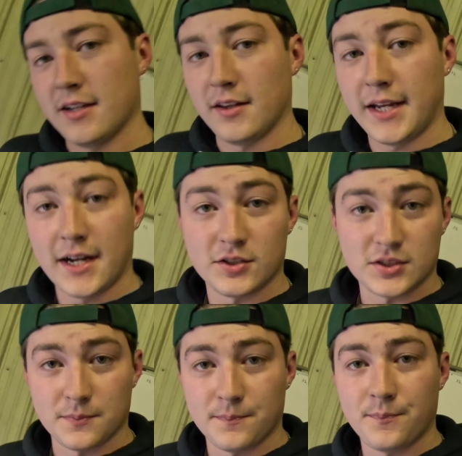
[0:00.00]
lay down
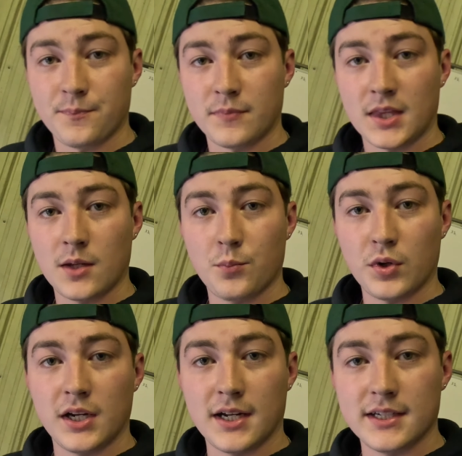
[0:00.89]
some
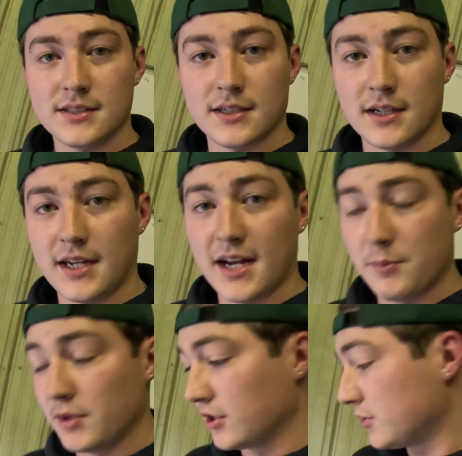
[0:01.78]
pretty nice
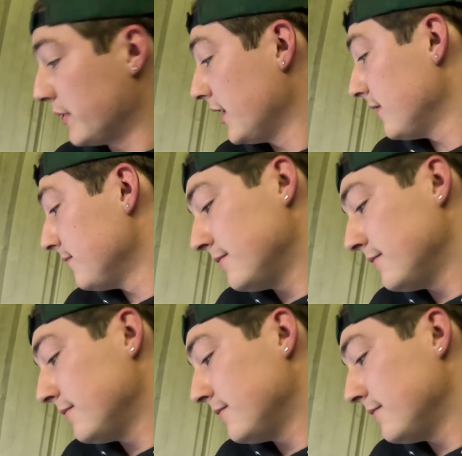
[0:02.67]
caterpillars, but